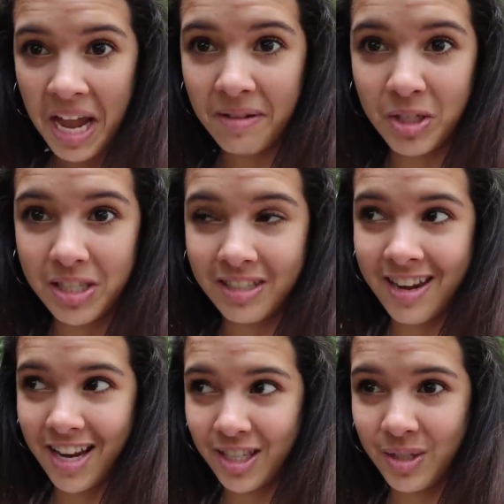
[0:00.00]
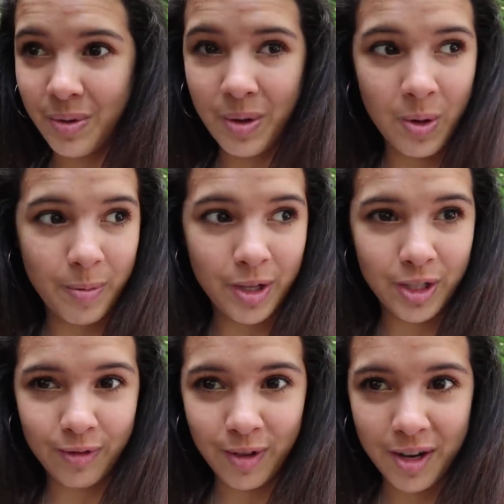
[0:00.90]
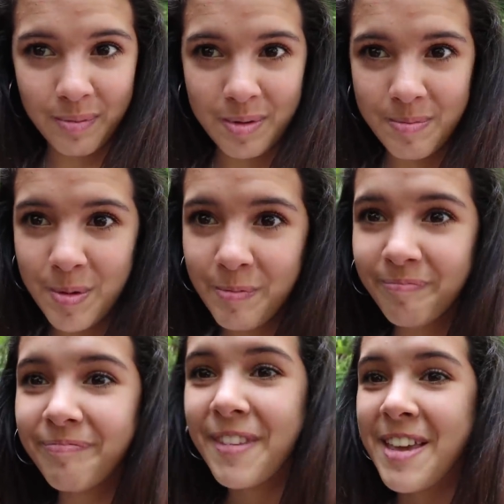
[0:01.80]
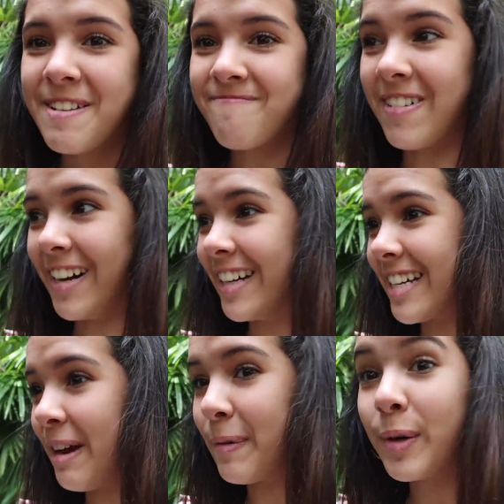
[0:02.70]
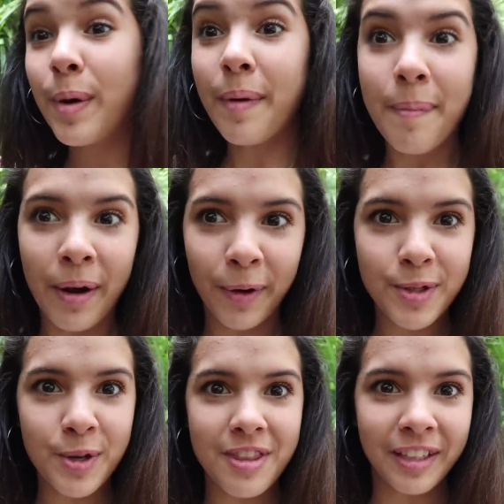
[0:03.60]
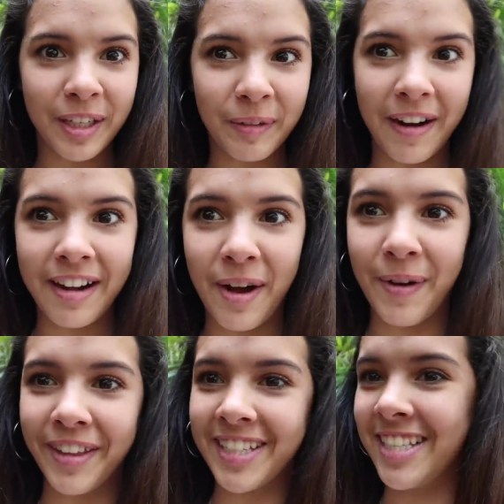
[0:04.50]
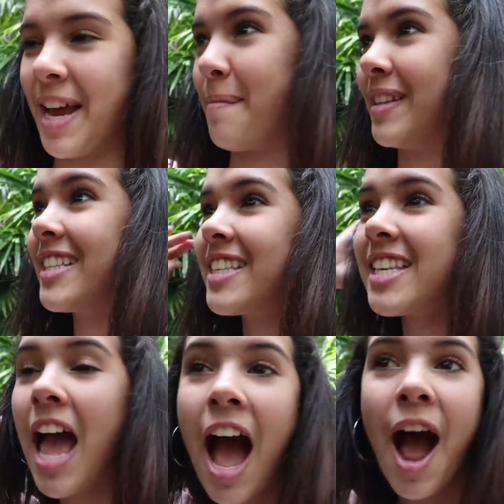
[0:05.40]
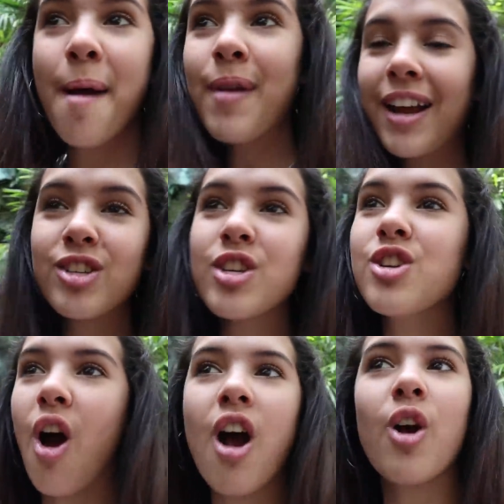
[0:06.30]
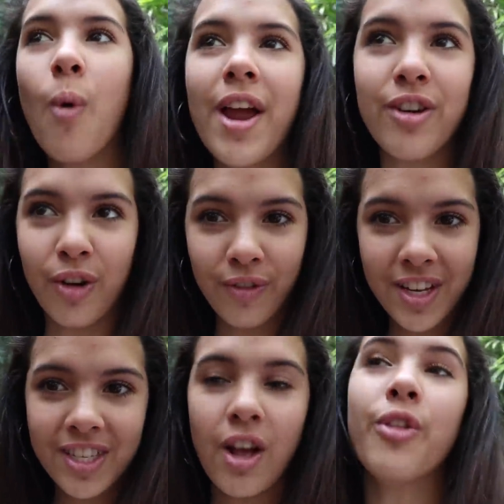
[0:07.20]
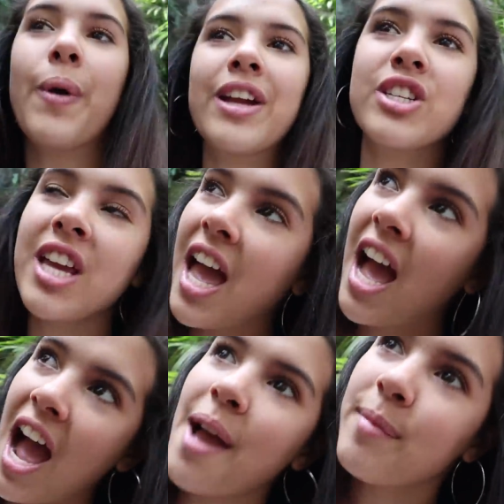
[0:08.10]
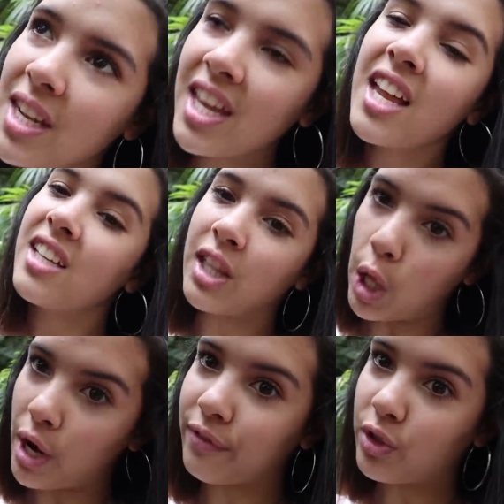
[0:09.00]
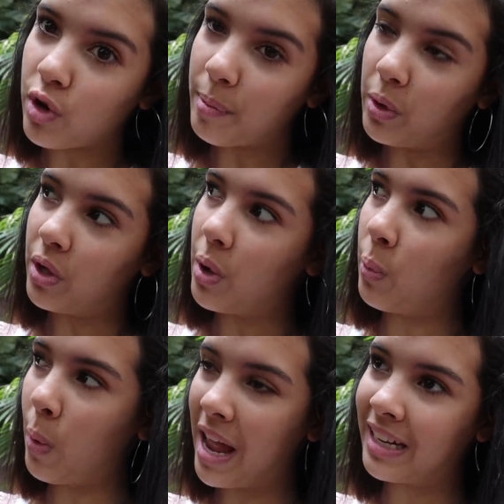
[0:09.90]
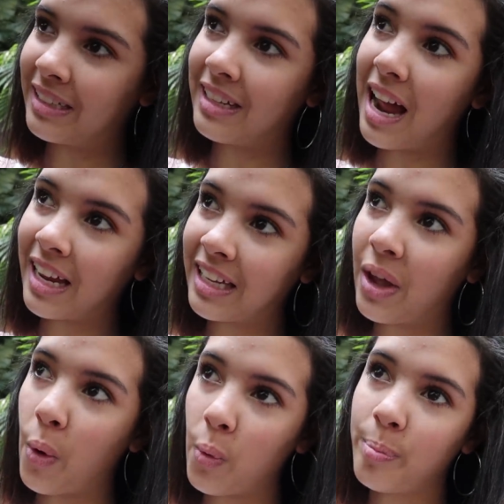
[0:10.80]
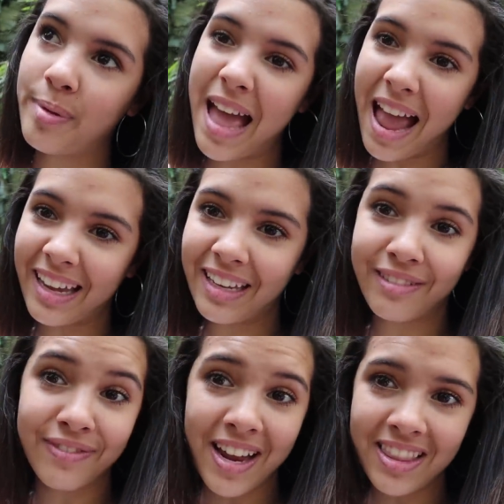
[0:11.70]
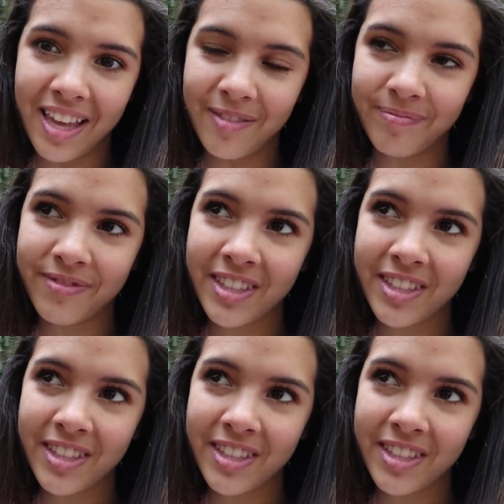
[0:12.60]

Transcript: I'm just next to a whole bunch of random people, but I wonder what my parents are thinking right now while this is happening. I'm actually not quite nervous, although actually I'm going to get in a lot of trouble when I go back and find them.